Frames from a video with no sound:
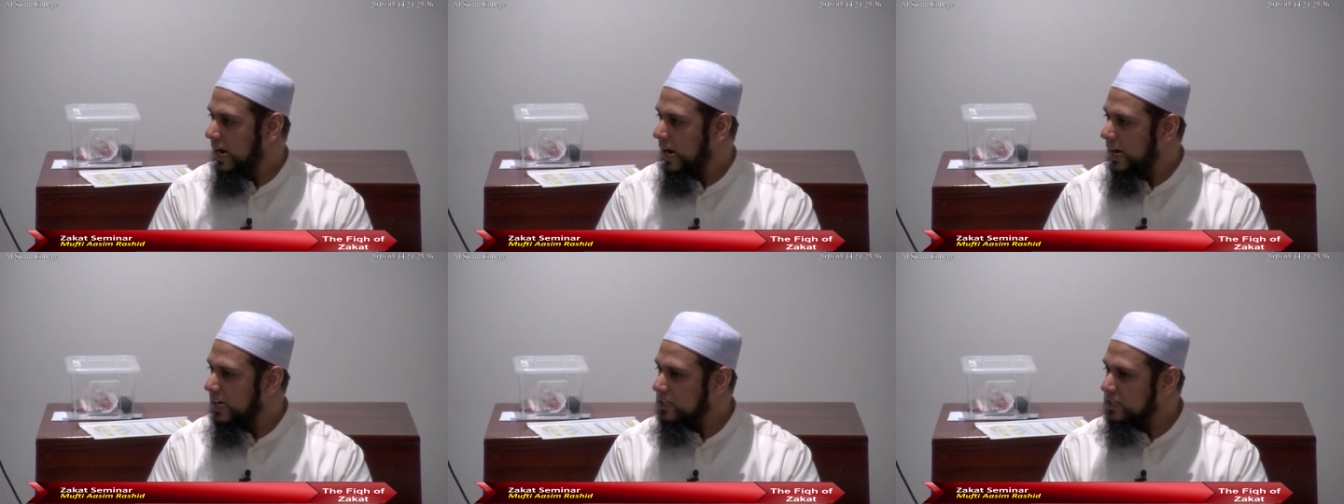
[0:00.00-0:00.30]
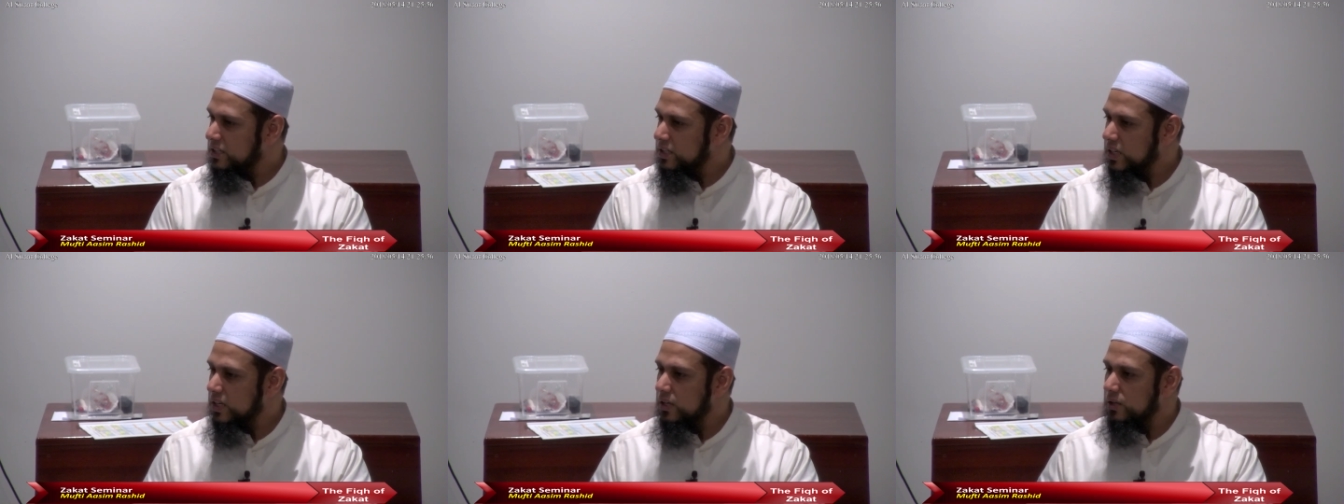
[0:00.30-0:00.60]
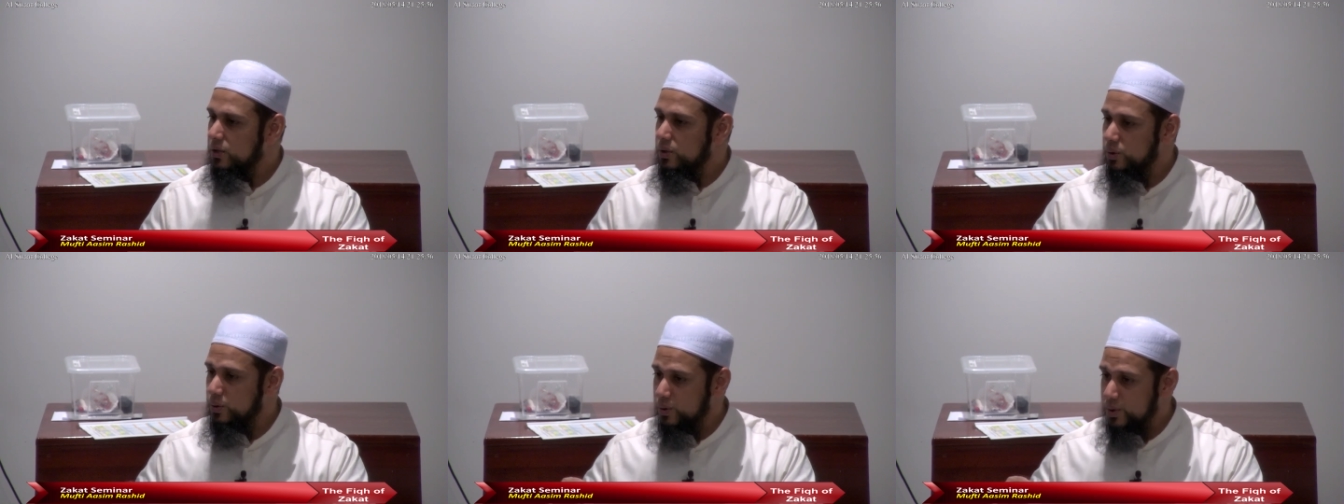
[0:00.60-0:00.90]

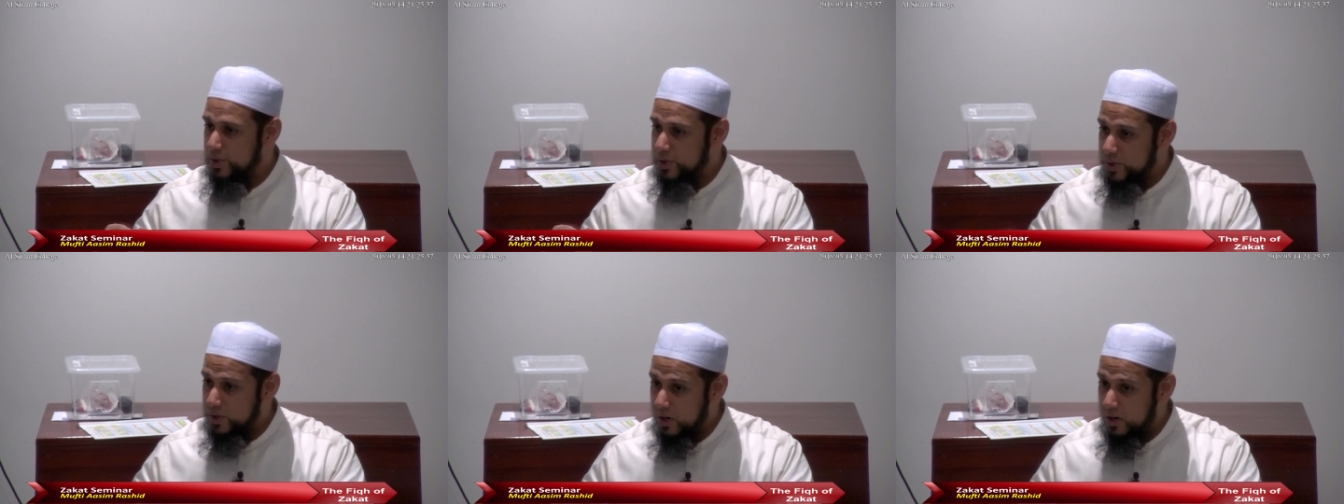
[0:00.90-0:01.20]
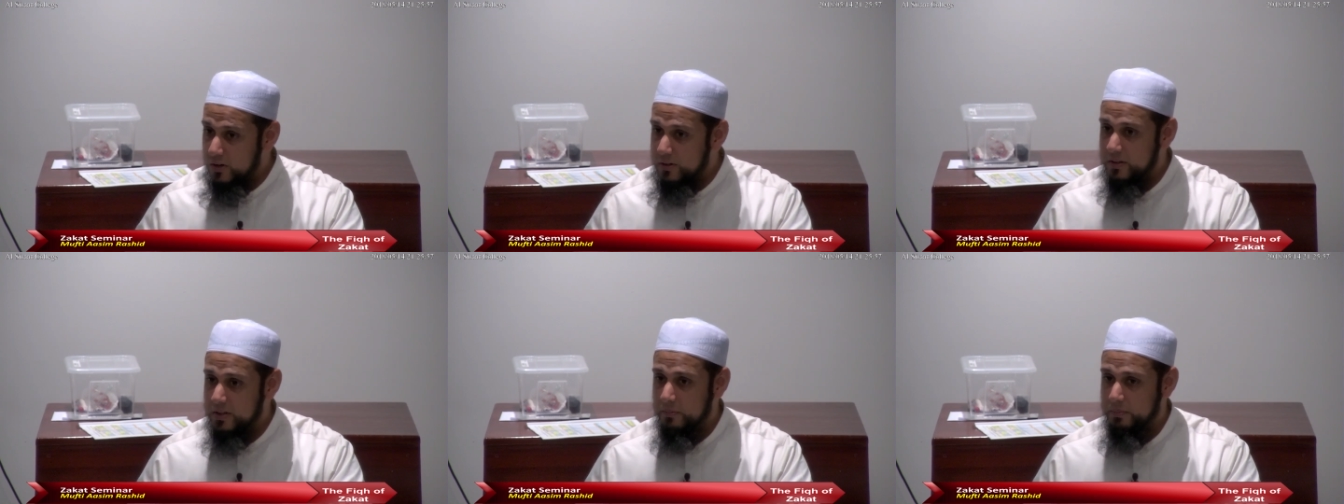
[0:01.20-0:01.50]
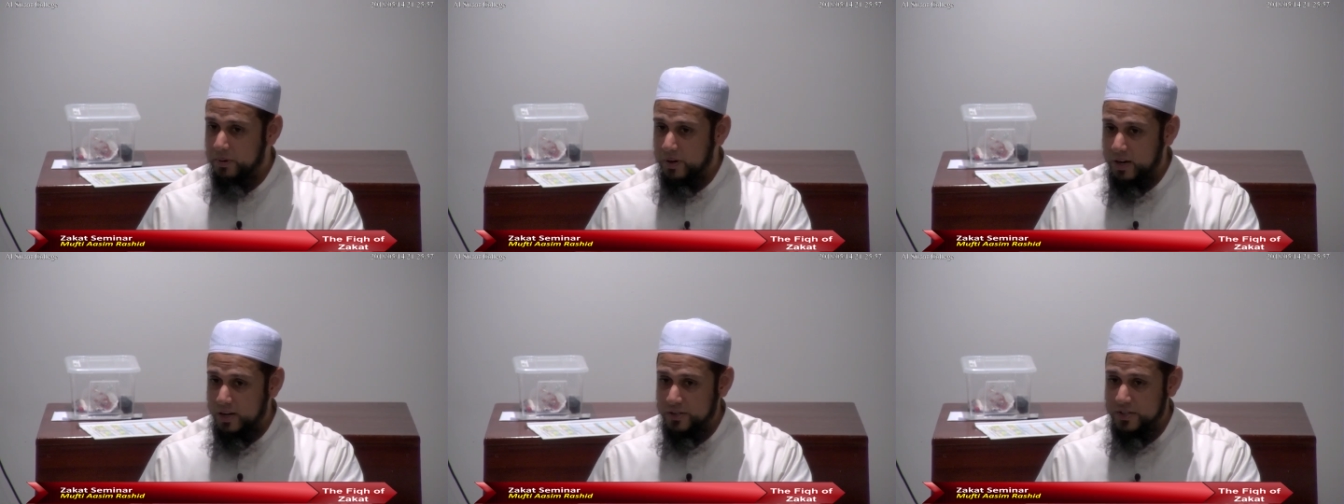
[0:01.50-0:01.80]
Until you start the
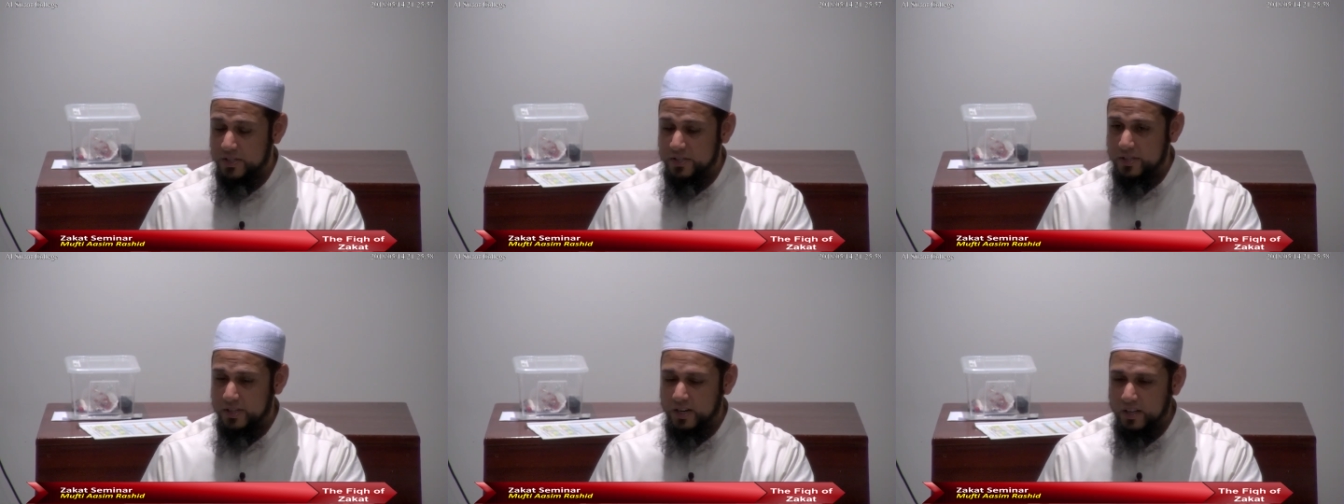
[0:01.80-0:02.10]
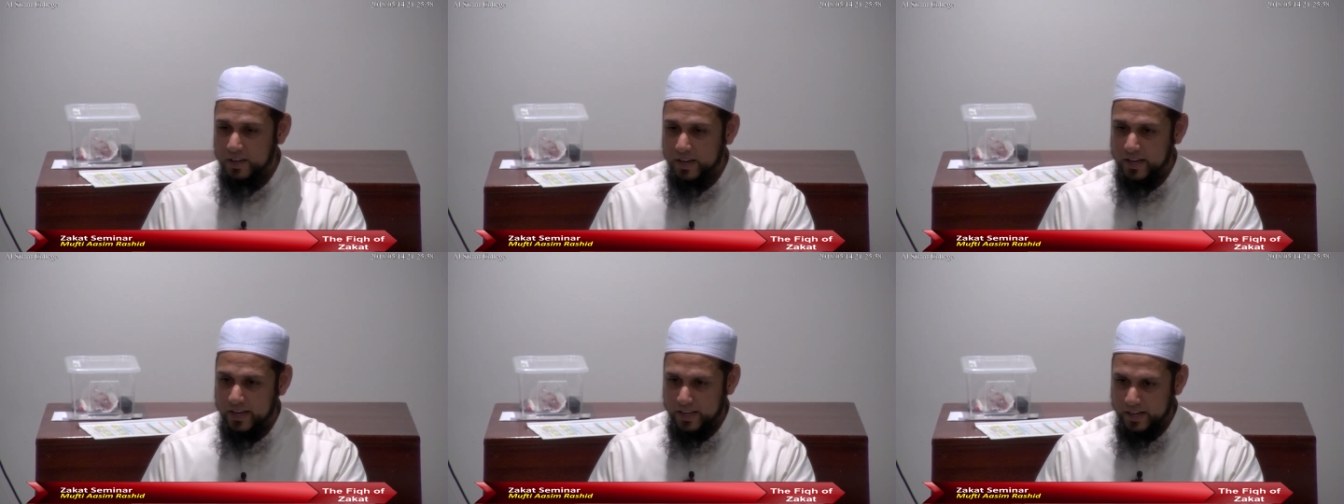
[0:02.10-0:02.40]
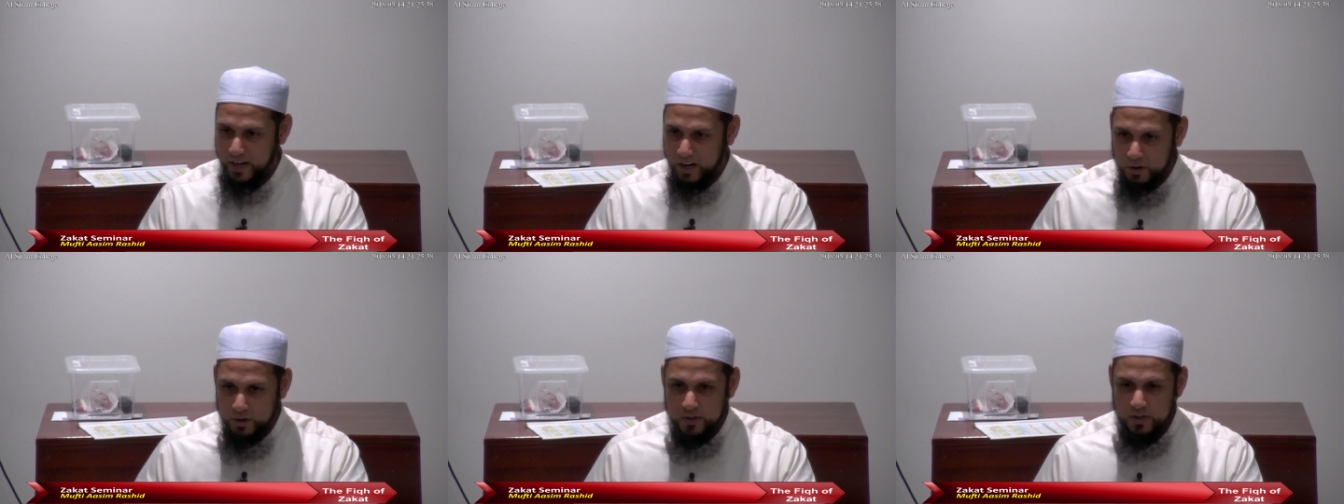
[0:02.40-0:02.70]
process,
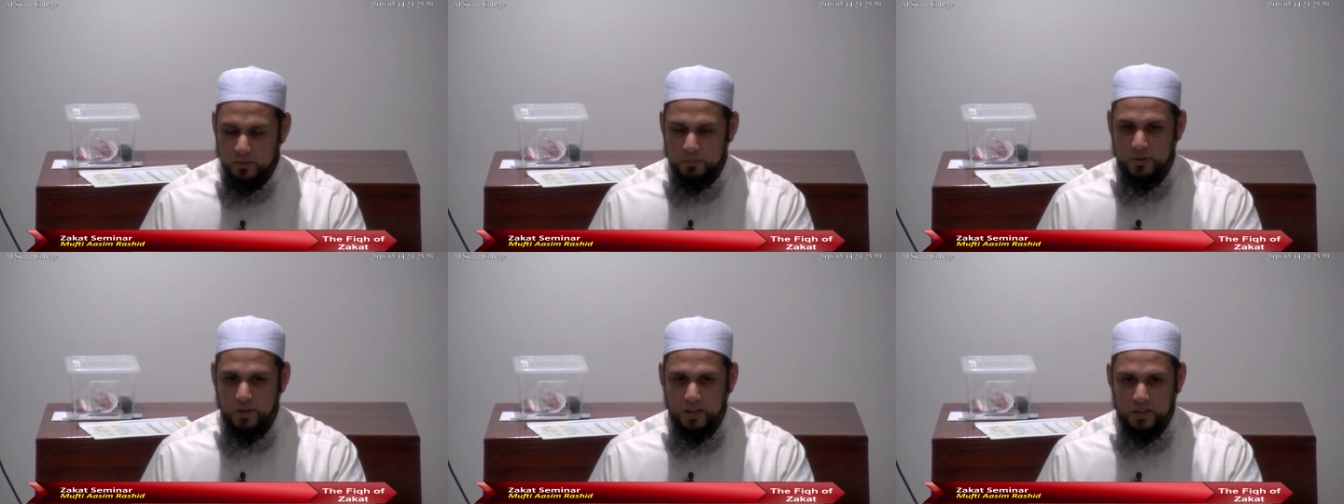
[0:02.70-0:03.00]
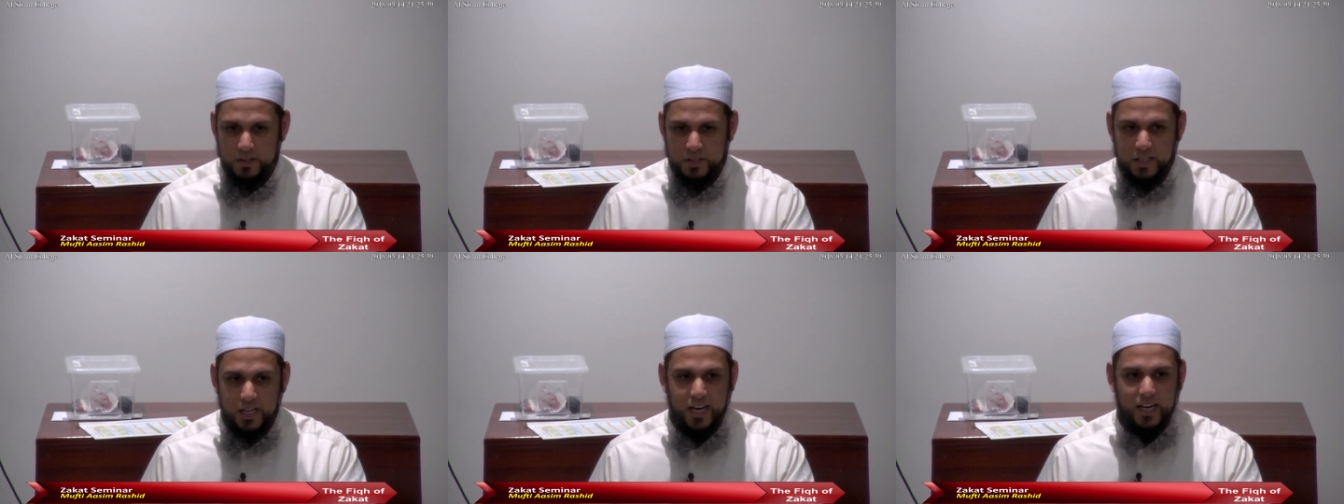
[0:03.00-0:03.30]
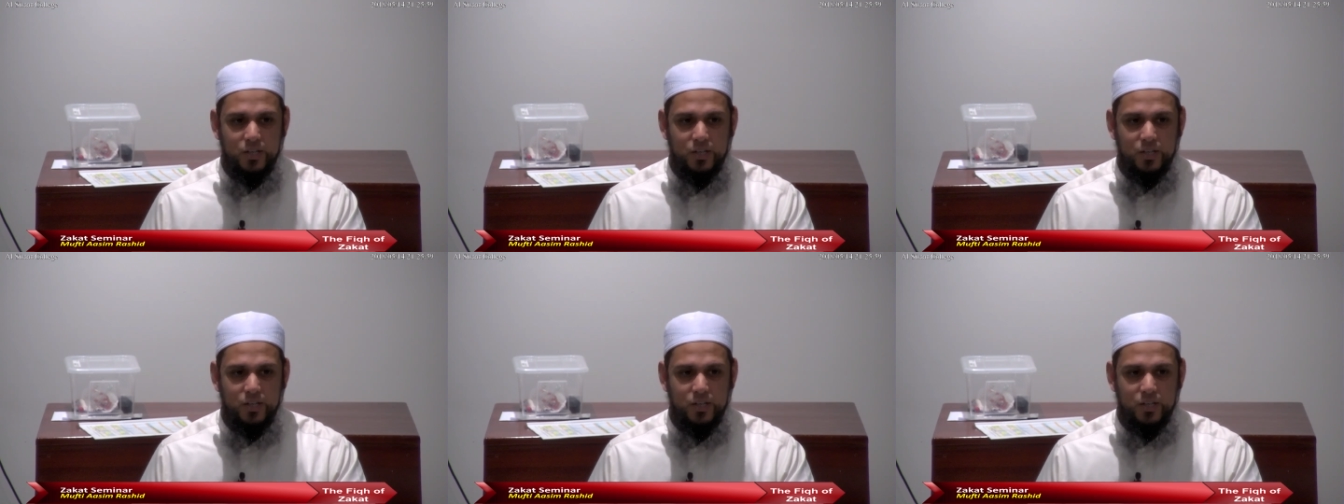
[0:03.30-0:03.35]
in our terminology,